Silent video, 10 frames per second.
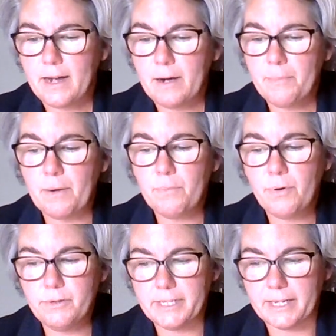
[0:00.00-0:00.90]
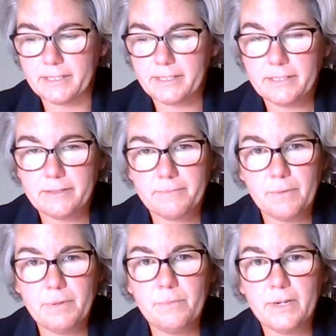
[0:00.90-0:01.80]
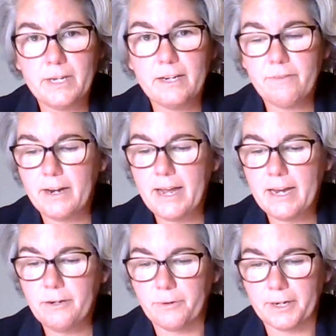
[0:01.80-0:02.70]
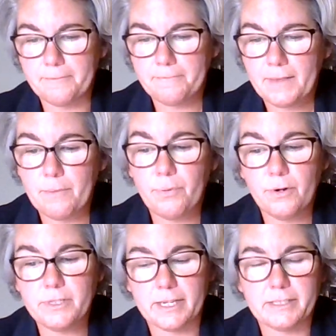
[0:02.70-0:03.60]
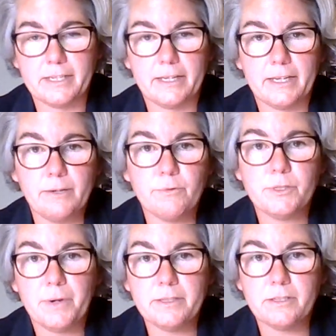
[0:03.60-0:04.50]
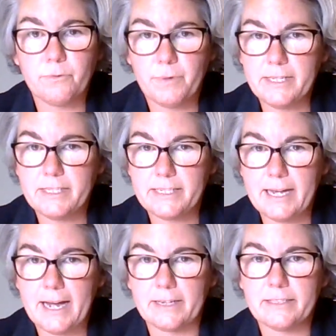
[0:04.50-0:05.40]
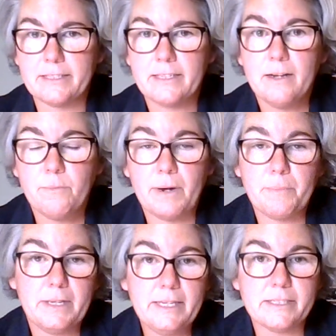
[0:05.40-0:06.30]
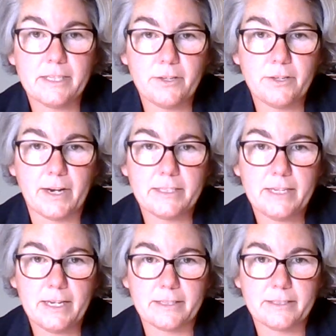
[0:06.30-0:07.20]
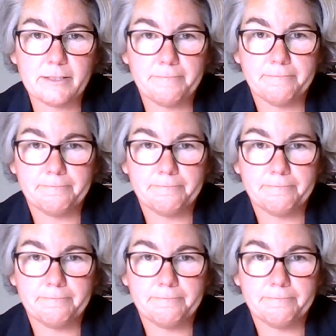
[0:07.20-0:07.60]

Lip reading: about protests and people getting very angry and protesting in response to racist acts by police in the United States.